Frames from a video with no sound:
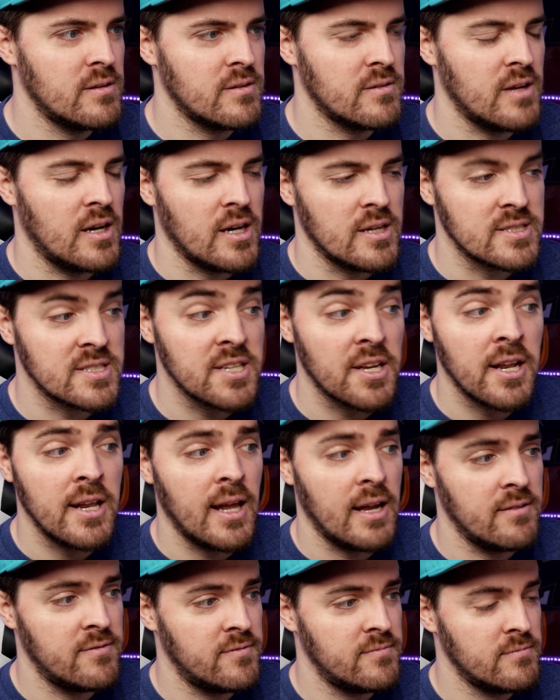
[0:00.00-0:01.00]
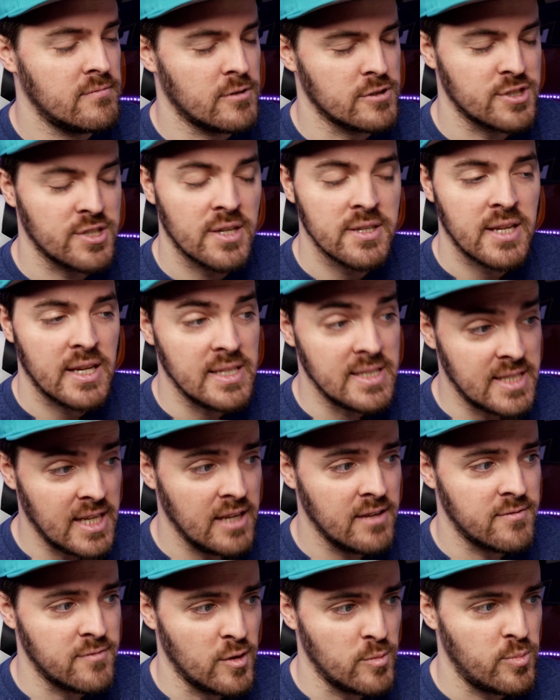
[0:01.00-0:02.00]
Sunday night or Sunday day
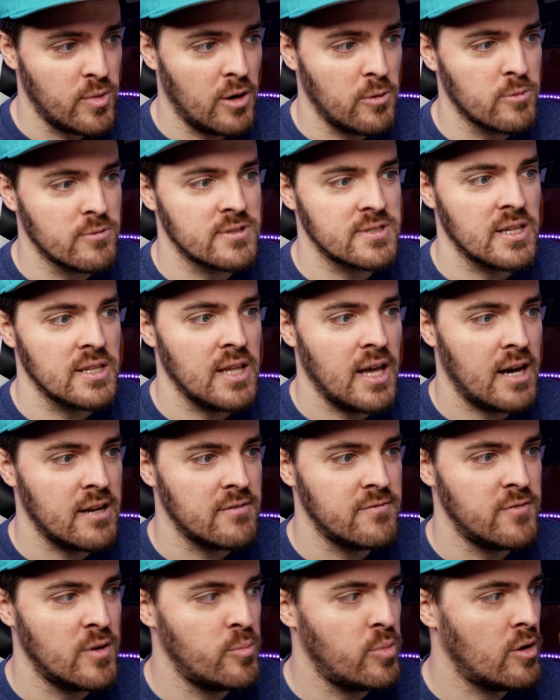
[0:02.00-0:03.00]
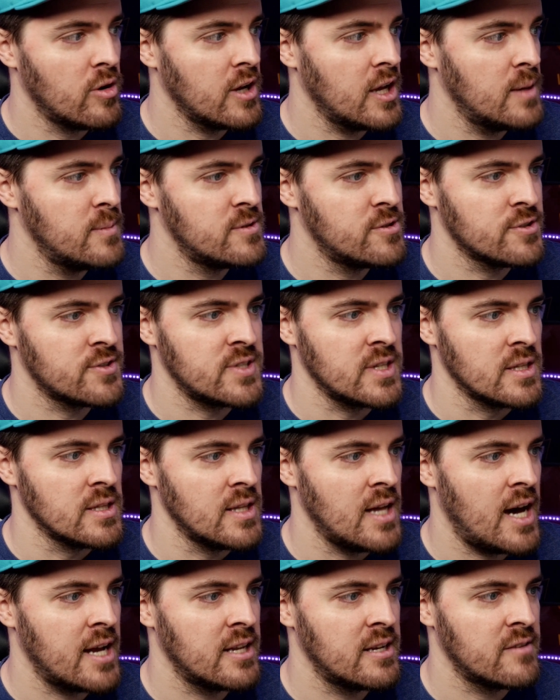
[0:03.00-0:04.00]
football where there's a lot of football games, you'll see a
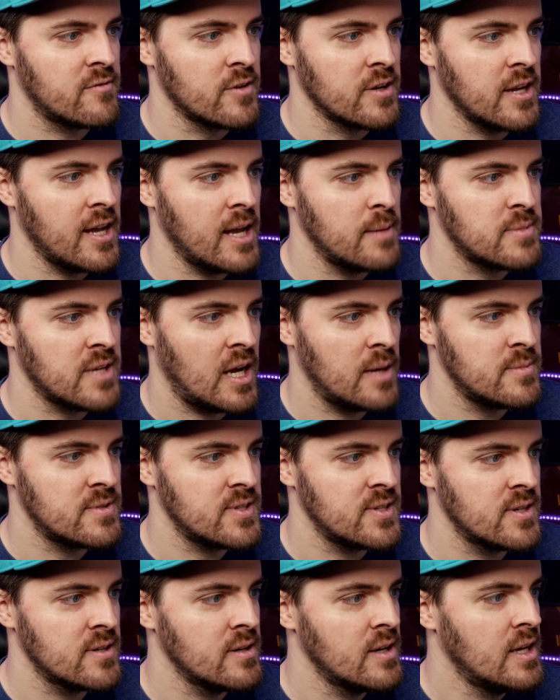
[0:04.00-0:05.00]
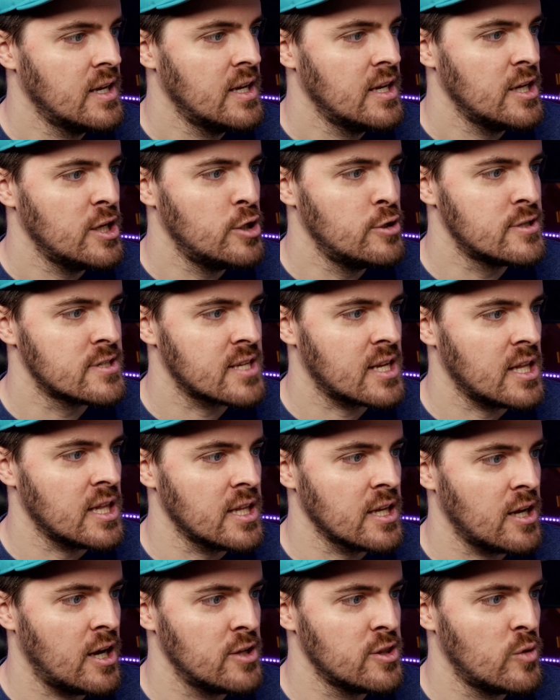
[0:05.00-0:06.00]
lot of different game times here. You just
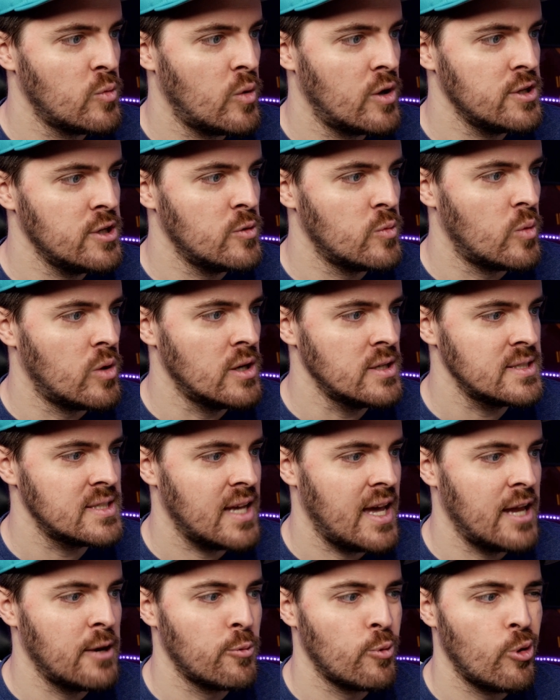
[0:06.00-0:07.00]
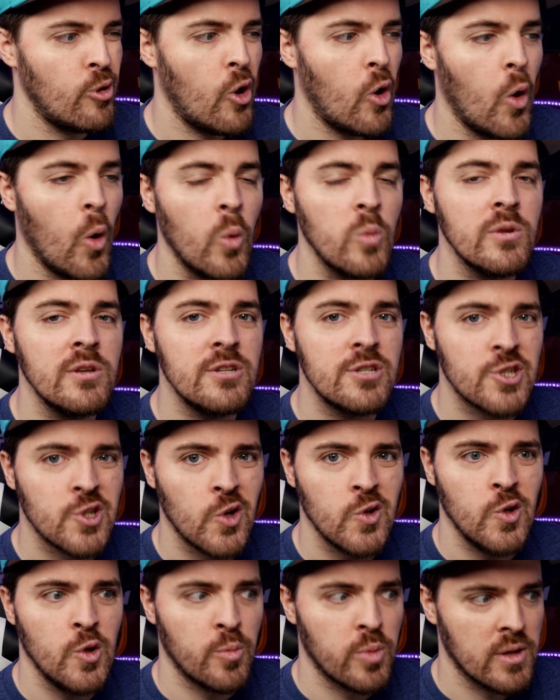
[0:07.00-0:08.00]
click on the one you want and it will only show
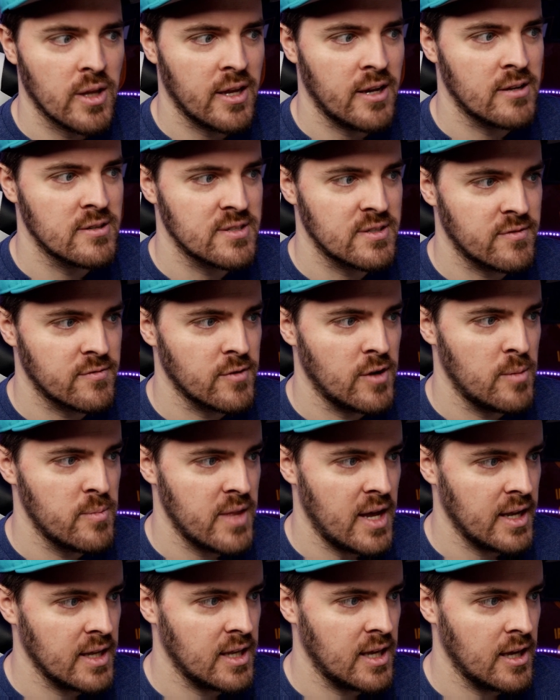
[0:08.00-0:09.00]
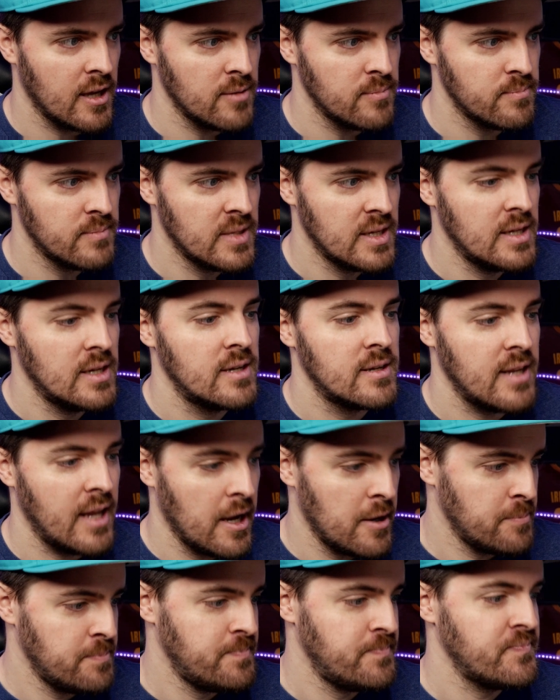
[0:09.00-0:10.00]
you players from that game. Now,
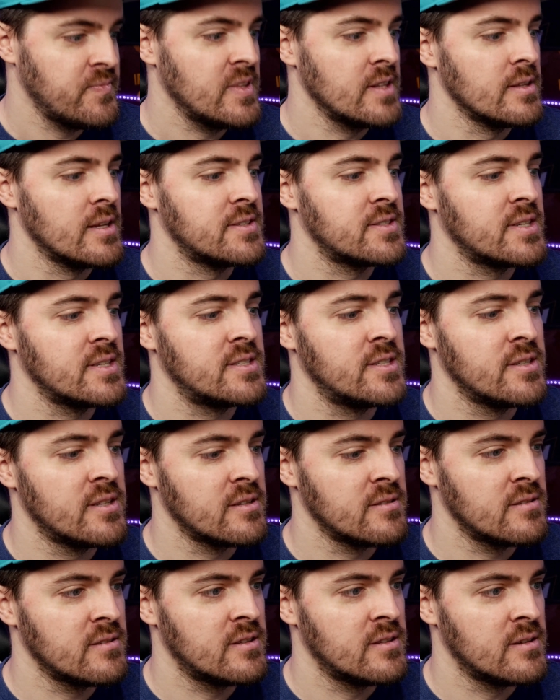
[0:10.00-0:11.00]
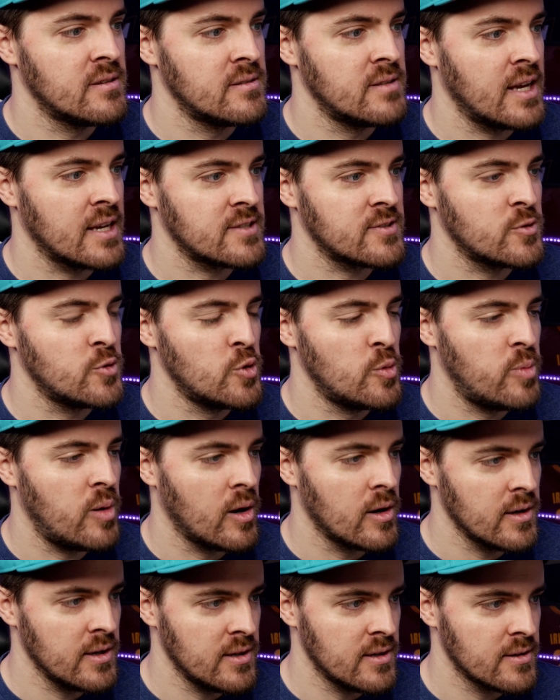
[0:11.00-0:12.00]
let's get to the next cool
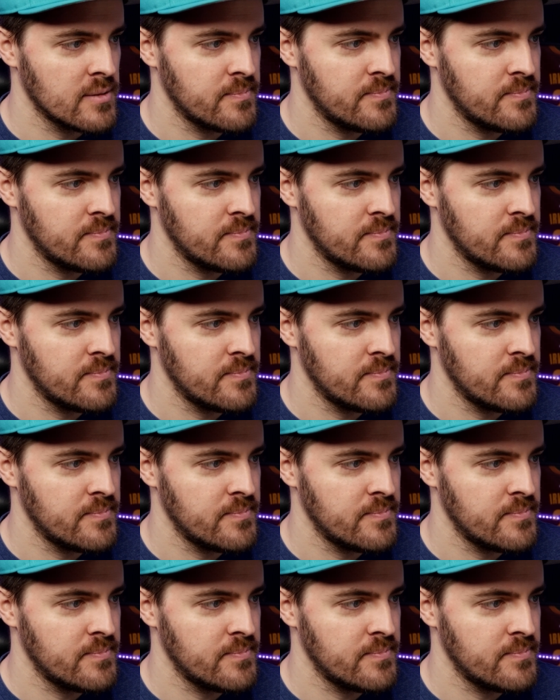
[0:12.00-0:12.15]
part here.